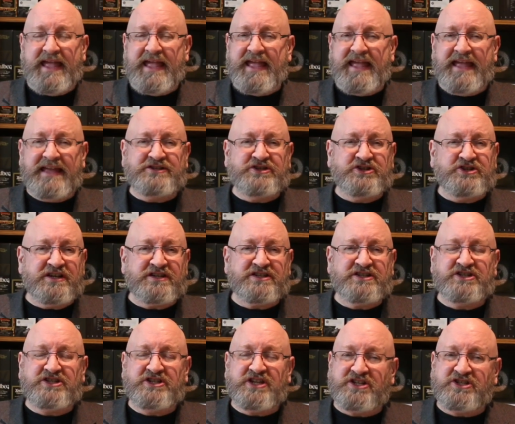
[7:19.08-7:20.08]
It's
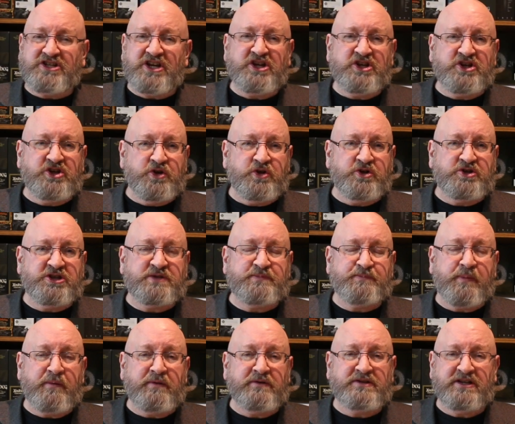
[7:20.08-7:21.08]
just such a huge
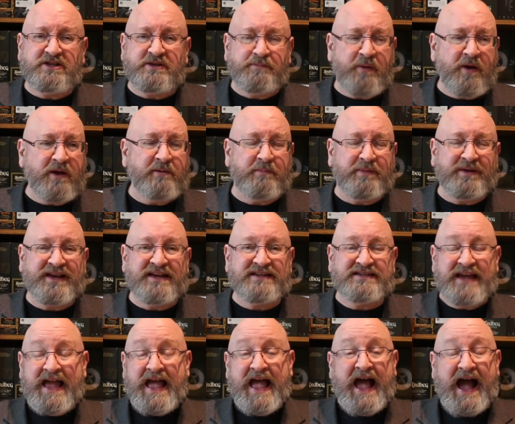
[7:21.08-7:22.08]
disappointment, because